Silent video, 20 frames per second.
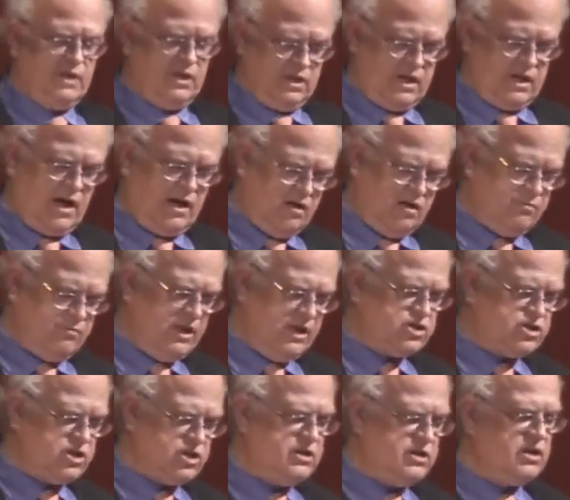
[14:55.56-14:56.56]
Gao
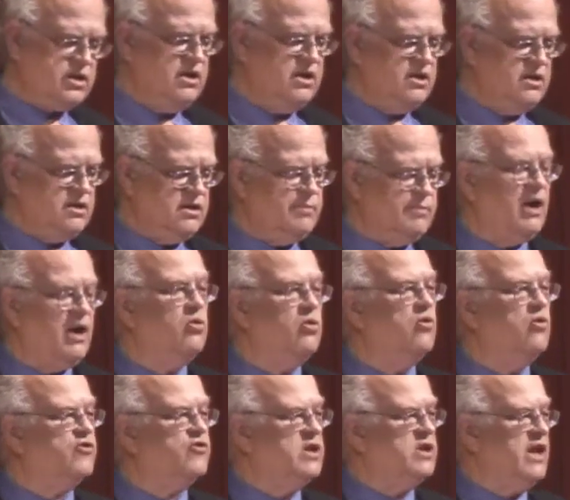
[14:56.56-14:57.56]
mentioned the
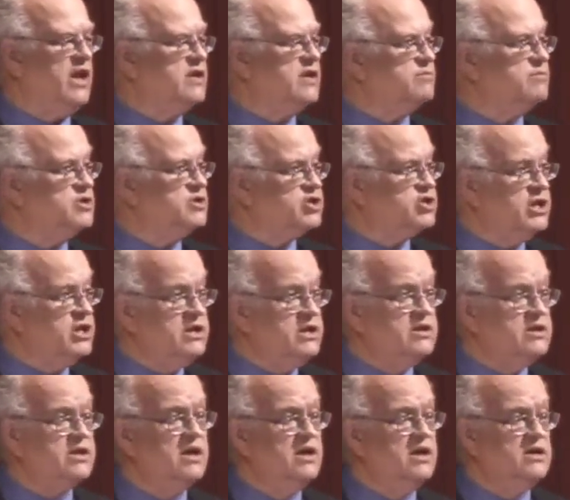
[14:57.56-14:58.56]
Beowulf class
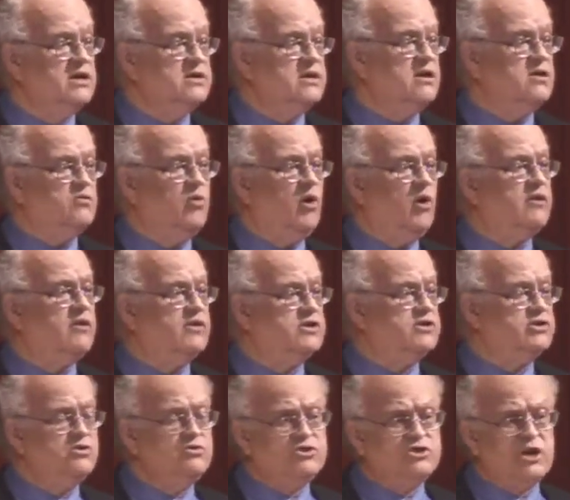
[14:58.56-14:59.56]
machines. They're one of the
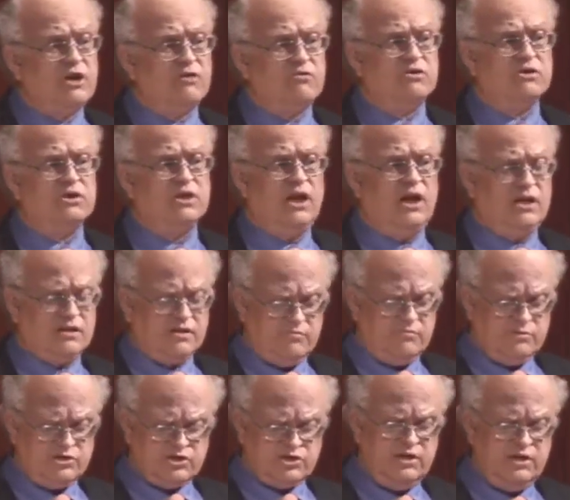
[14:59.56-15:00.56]
two general class of
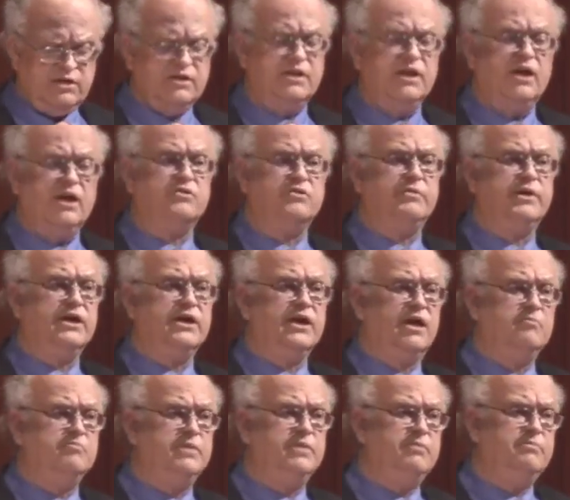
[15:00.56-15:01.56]
machines, the other being
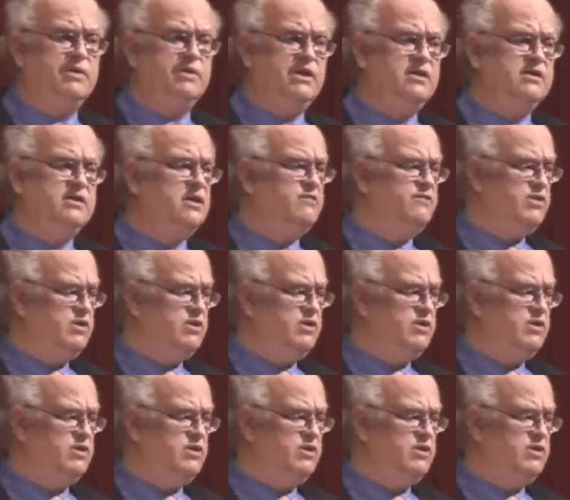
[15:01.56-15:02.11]
MPPs, that have